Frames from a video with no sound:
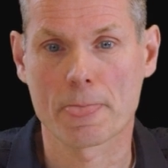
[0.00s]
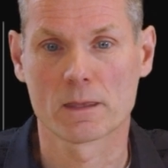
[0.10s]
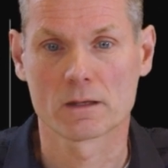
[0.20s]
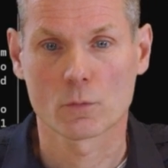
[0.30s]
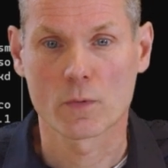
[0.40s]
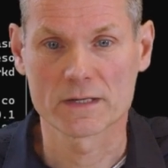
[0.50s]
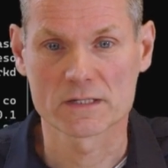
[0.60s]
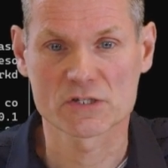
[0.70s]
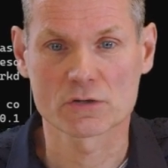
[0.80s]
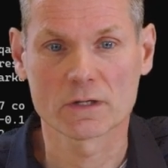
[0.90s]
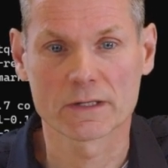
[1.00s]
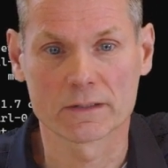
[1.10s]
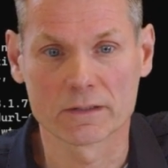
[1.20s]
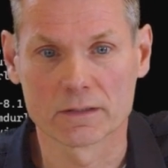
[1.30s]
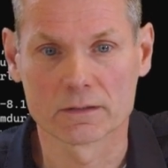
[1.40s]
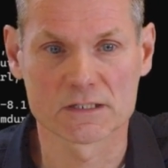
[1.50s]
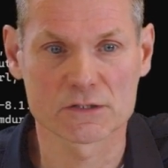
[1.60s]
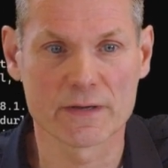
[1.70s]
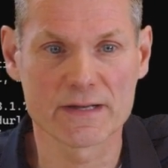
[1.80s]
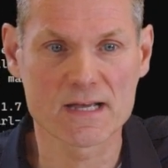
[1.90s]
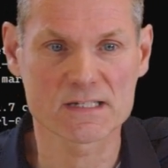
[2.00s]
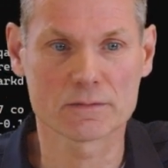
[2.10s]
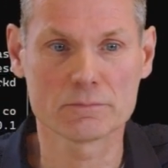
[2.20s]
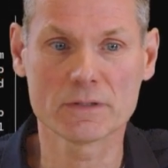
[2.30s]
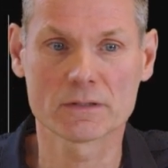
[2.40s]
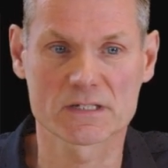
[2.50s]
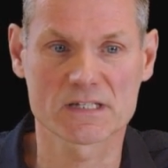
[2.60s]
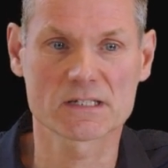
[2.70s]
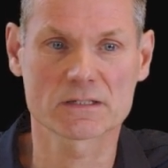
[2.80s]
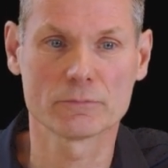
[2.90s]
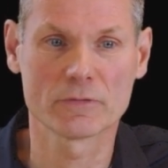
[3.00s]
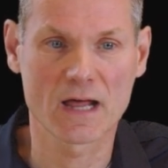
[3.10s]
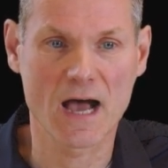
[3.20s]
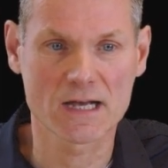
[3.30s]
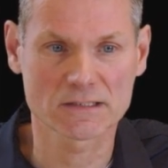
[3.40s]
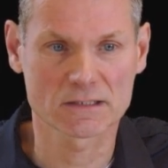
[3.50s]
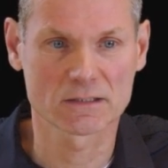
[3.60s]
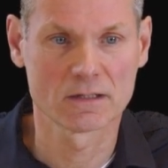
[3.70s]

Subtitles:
When installing SquidAsm, the system will ask